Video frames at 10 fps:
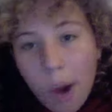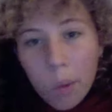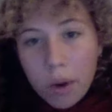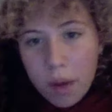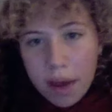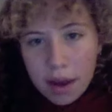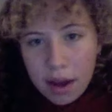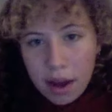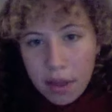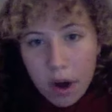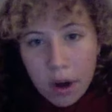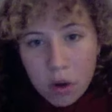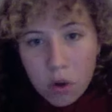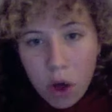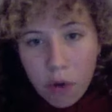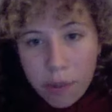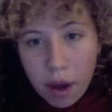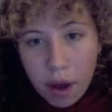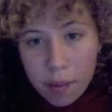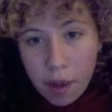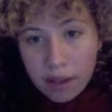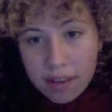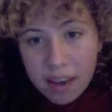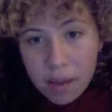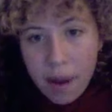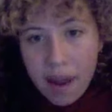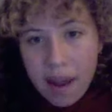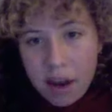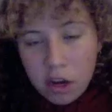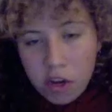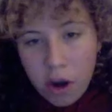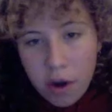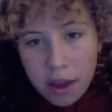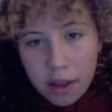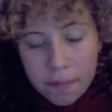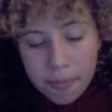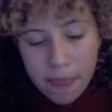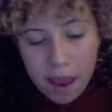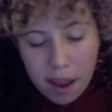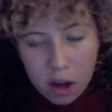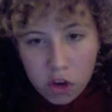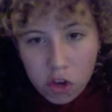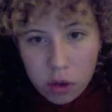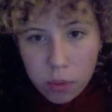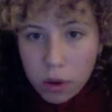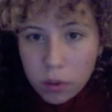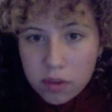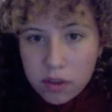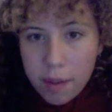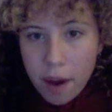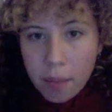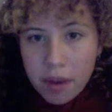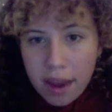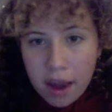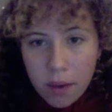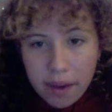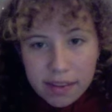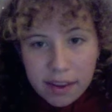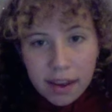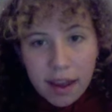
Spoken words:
We read another article called The Body Politic by Edna Chernick, and she wrote about being anorexic.